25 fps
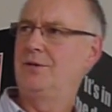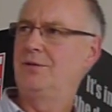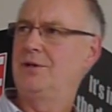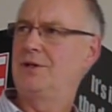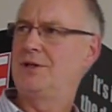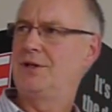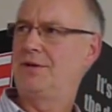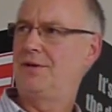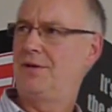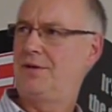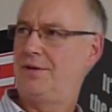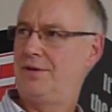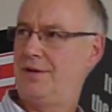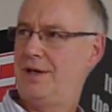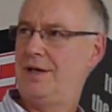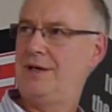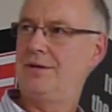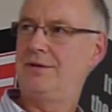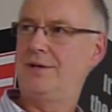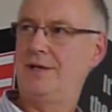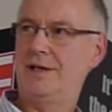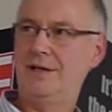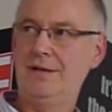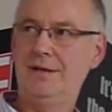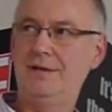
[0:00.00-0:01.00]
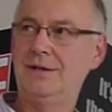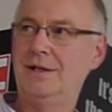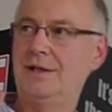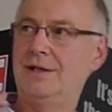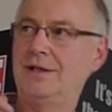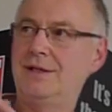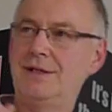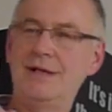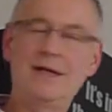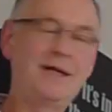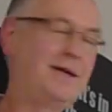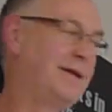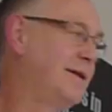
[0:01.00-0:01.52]
which in theory, and I
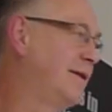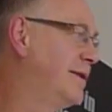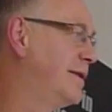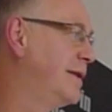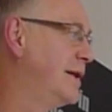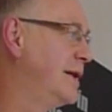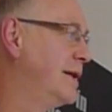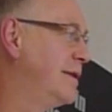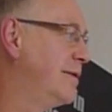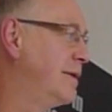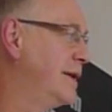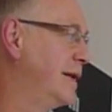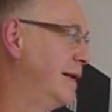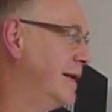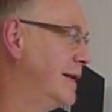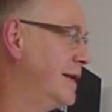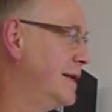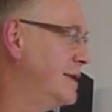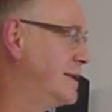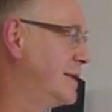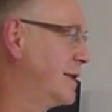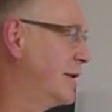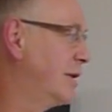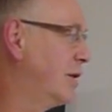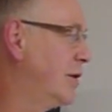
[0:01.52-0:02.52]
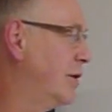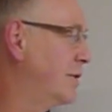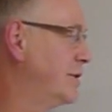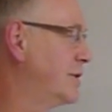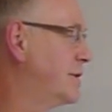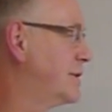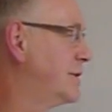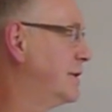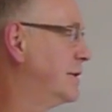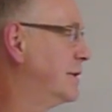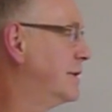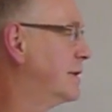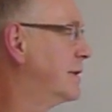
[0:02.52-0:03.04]
say in theory, is a
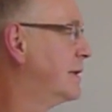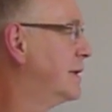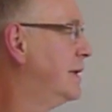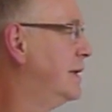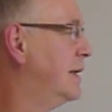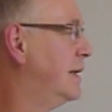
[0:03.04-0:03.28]
constant.